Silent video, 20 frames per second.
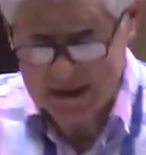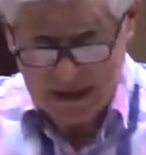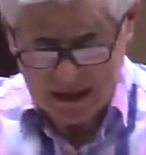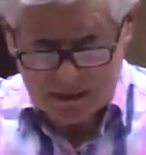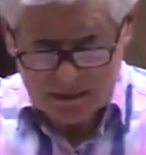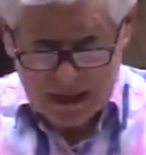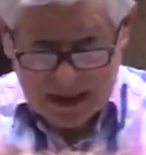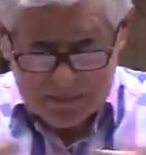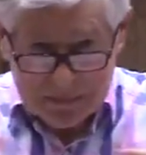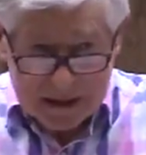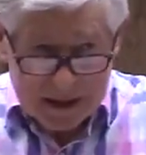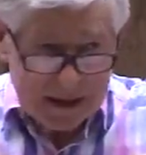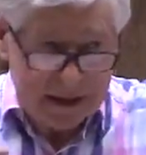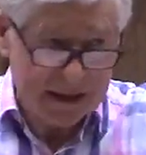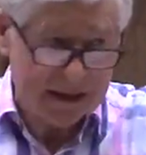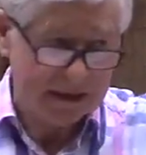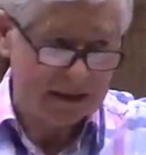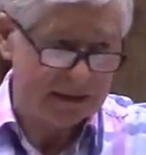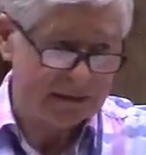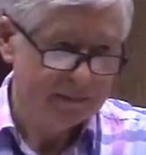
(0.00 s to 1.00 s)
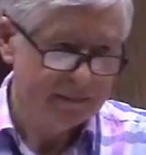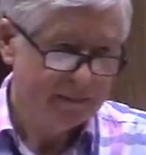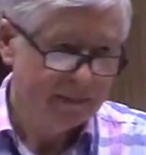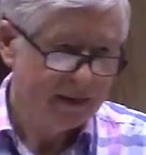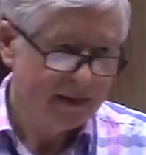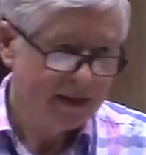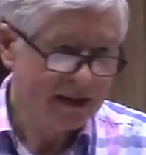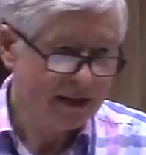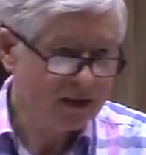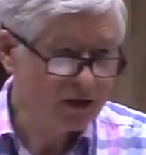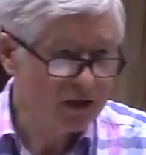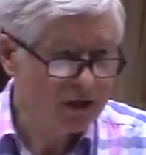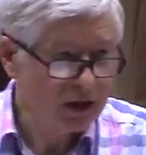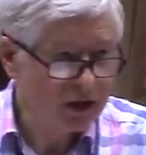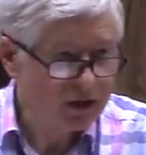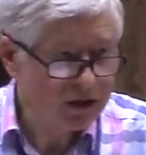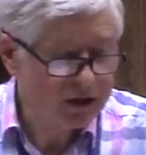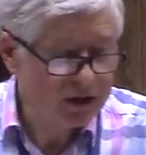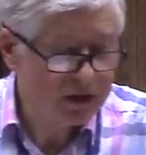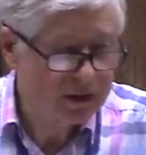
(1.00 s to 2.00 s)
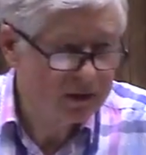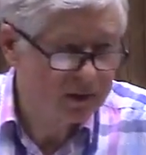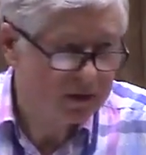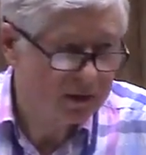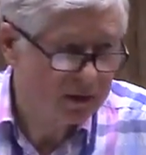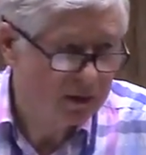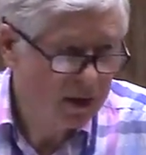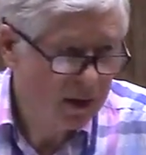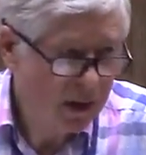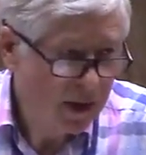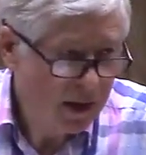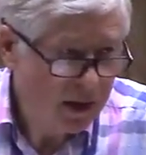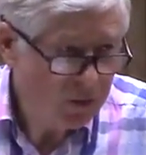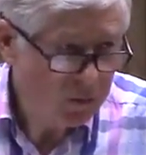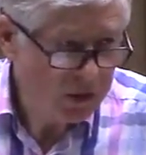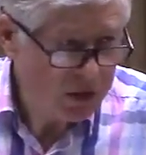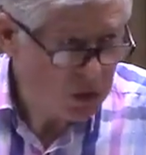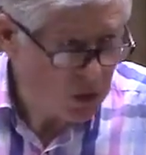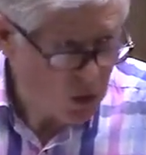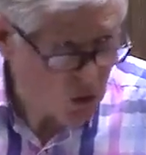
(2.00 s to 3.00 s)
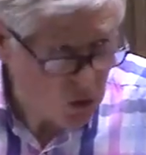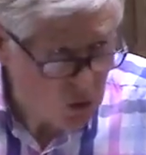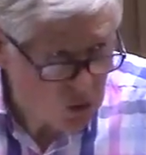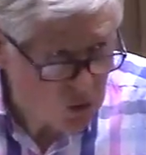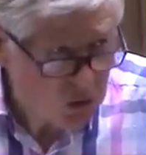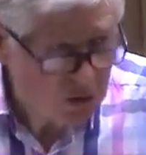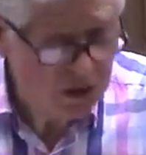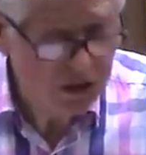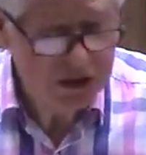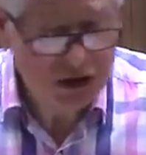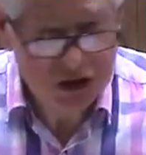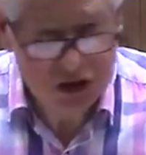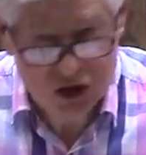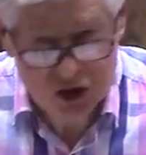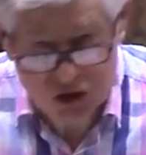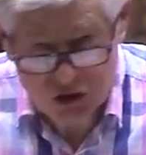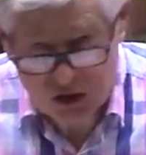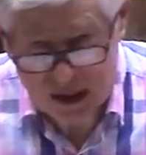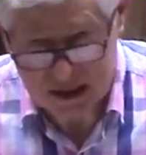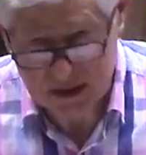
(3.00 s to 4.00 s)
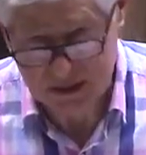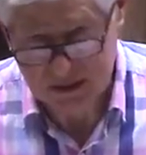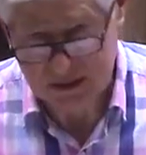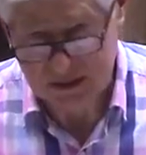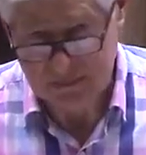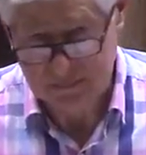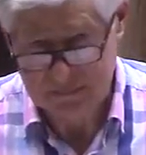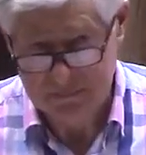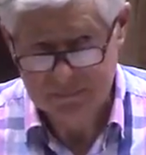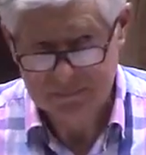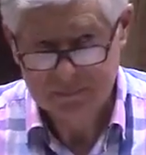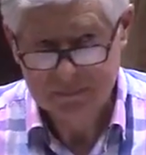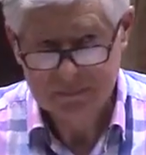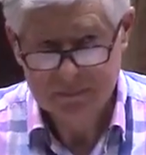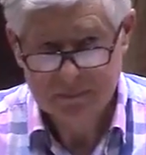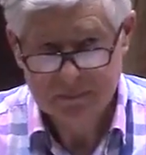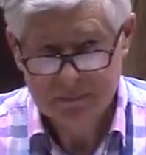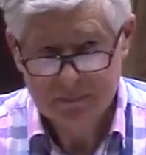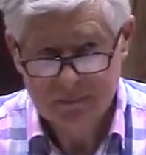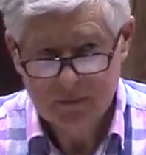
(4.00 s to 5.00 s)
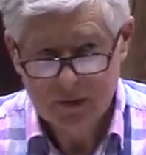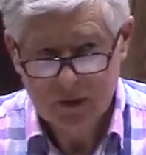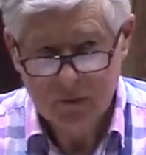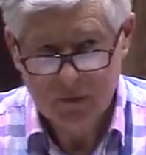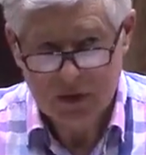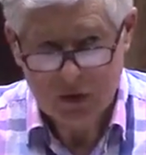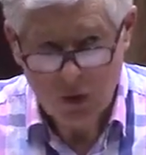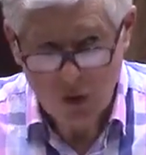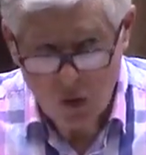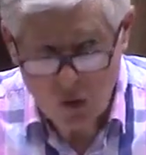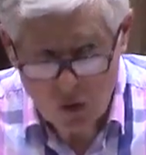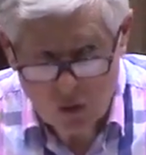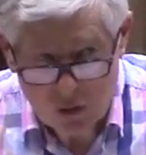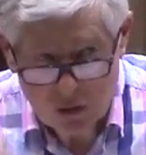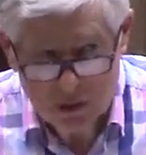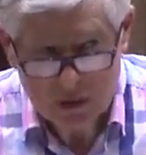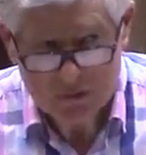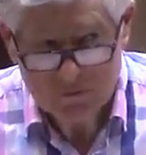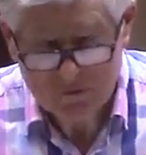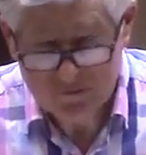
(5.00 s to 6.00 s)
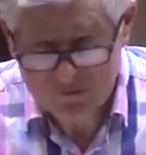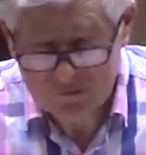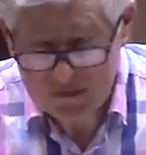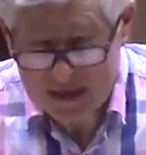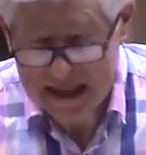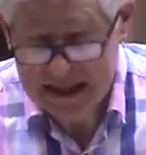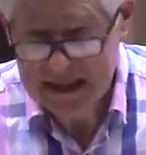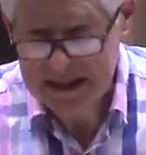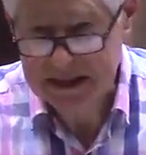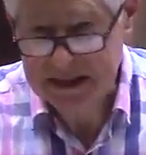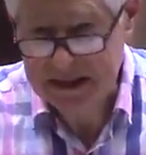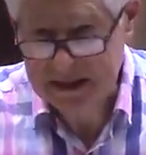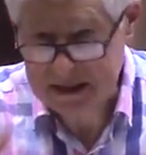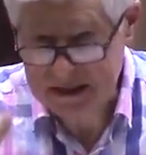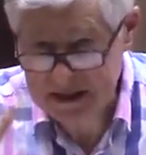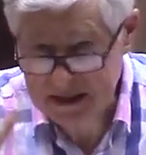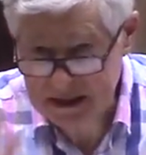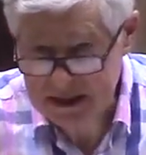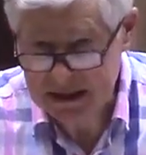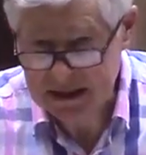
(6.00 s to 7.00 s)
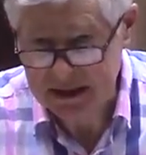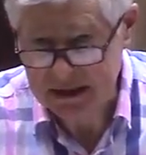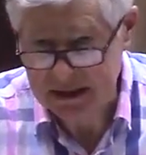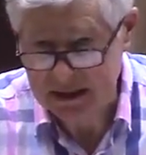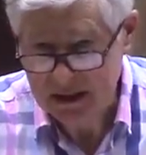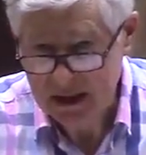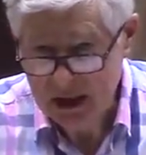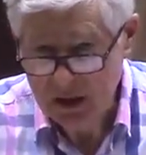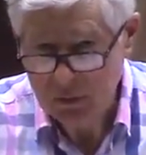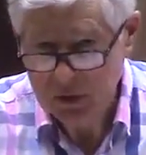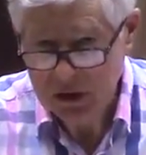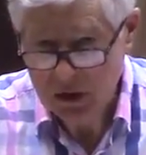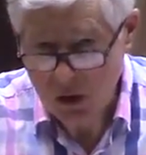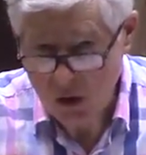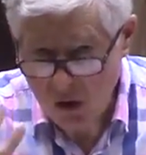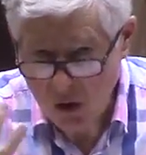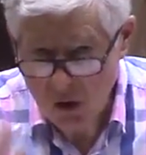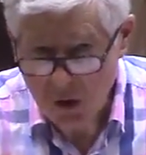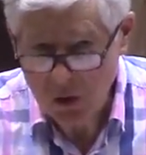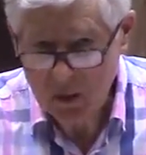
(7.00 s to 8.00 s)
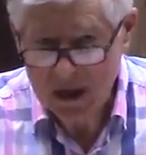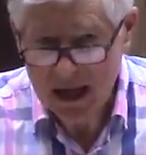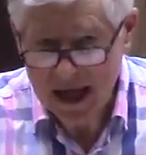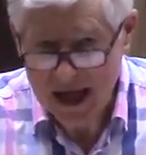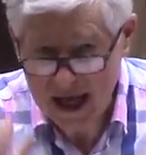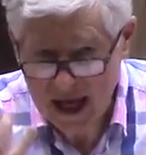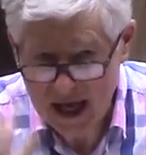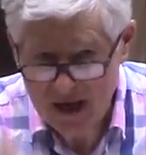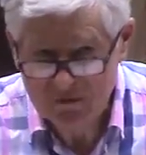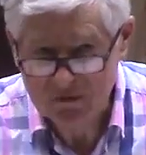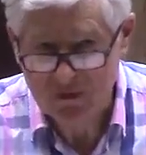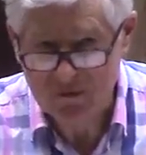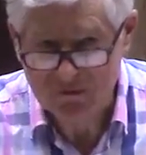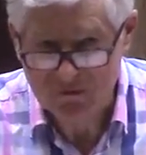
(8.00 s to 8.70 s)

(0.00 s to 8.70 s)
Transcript: are up here. That's not true. We all struggle. We all face sin. We all have